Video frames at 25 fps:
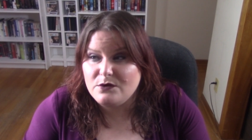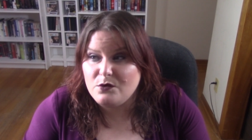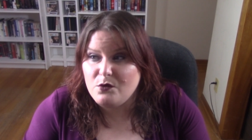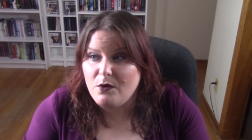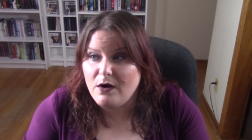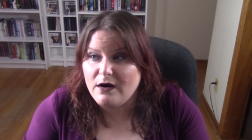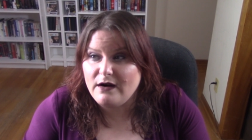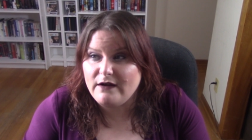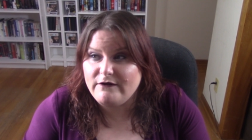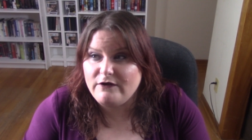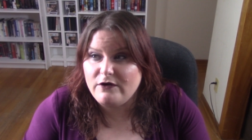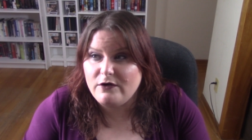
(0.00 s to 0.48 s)

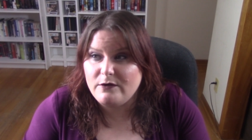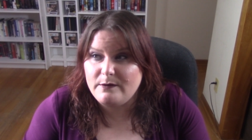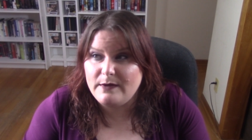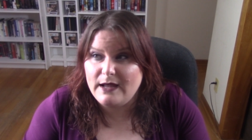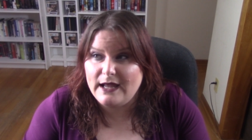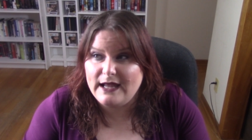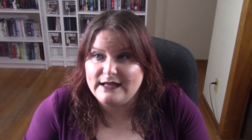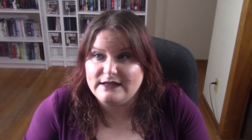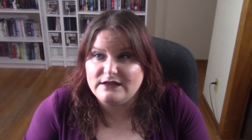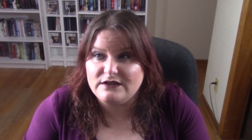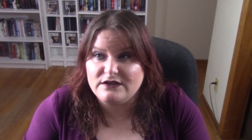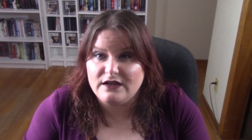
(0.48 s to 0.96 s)
One of them
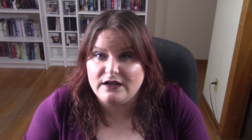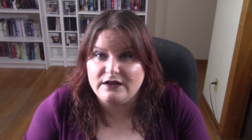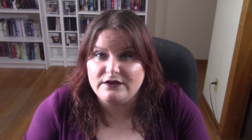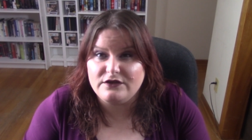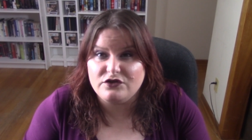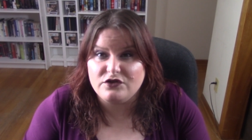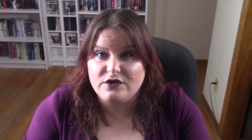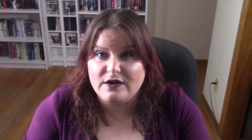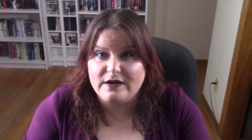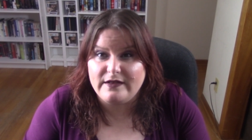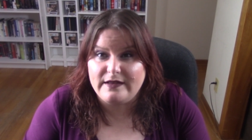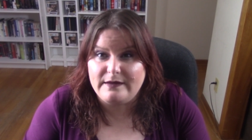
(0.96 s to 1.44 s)
is
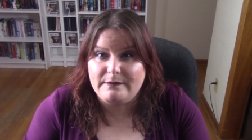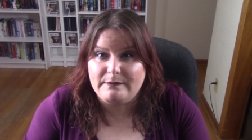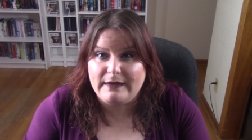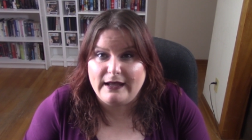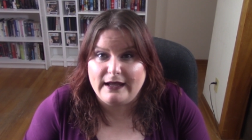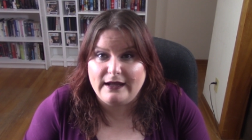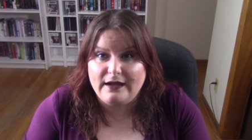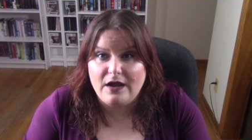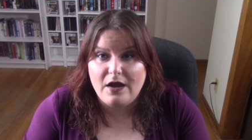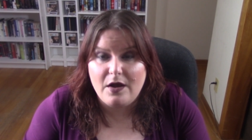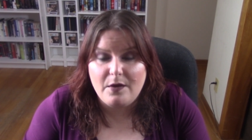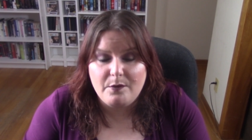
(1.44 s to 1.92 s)
Strictly
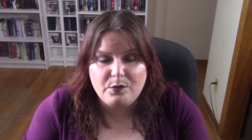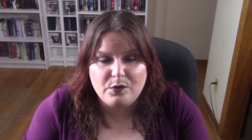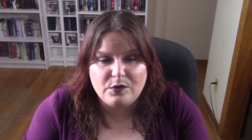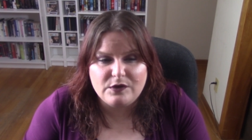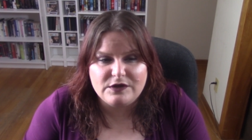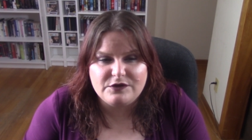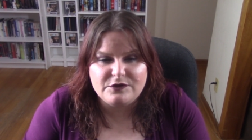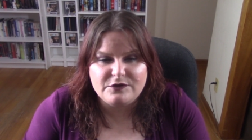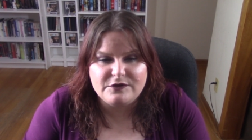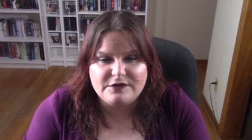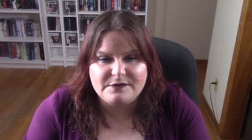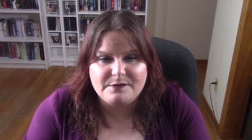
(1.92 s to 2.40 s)
Makeup,
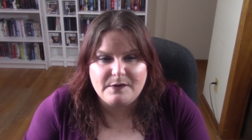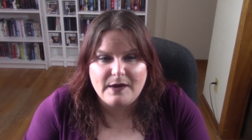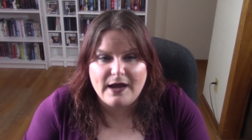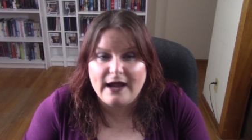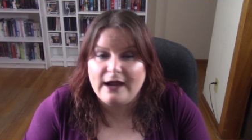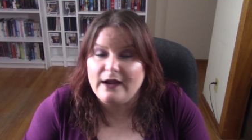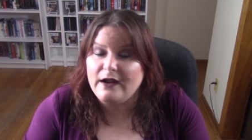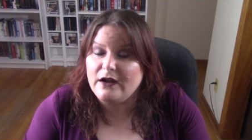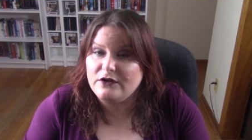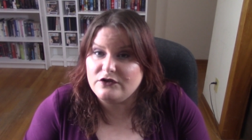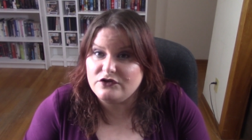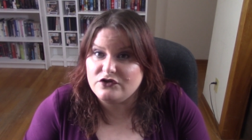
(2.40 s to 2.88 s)
which is
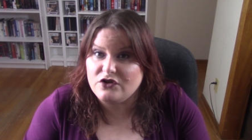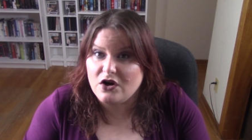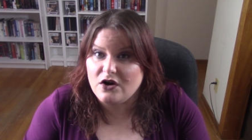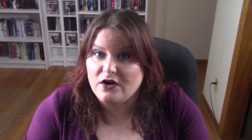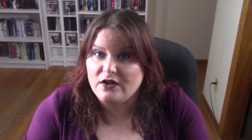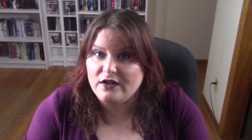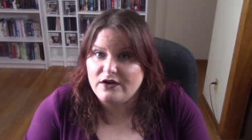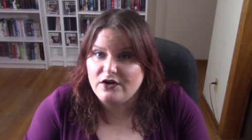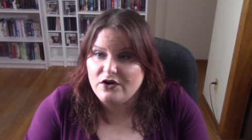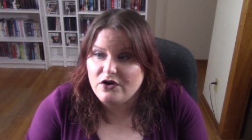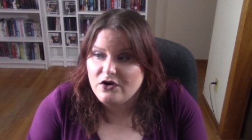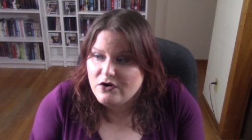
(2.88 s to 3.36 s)
by
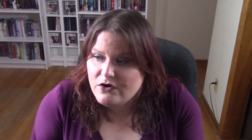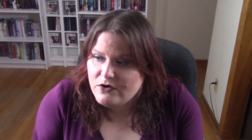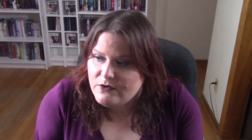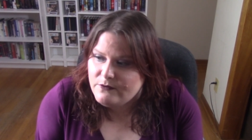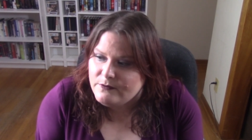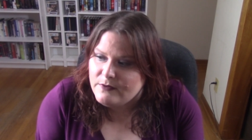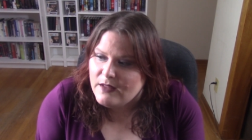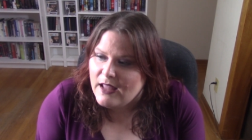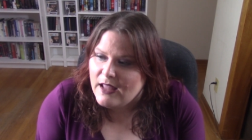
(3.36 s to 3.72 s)
Darling Girl.